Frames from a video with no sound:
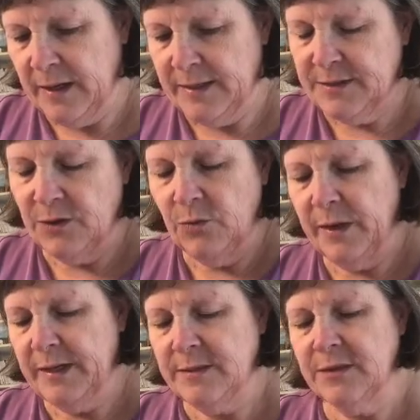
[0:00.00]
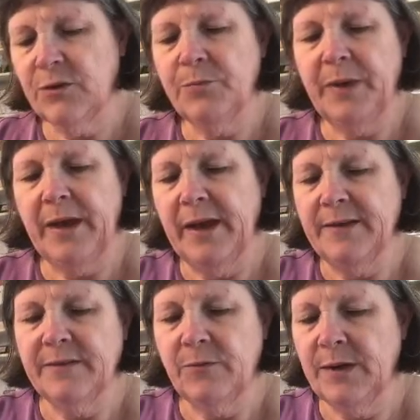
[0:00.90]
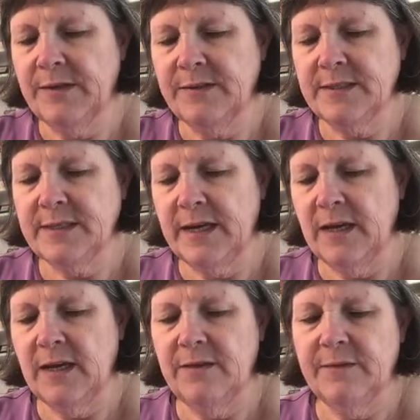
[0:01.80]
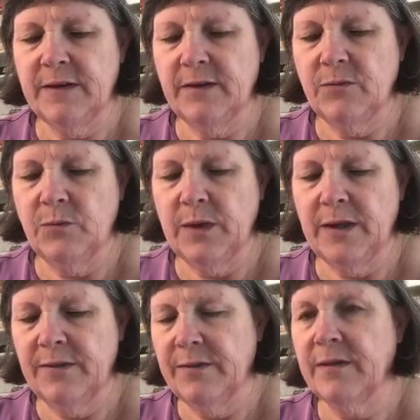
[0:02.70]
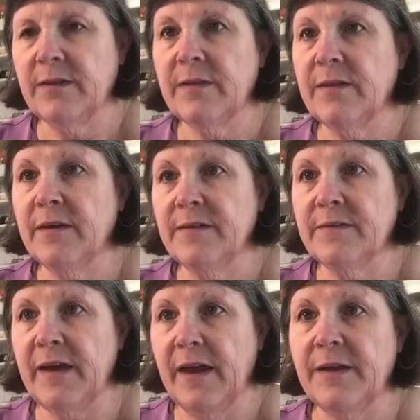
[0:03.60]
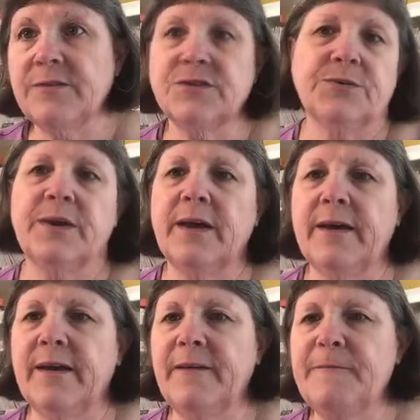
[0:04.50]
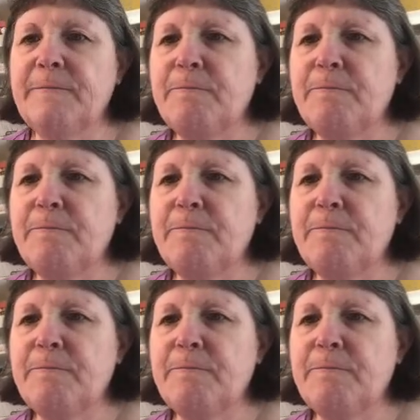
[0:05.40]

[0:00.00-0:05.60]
I don't want it to go past. I want it to stay even with this edge, okay?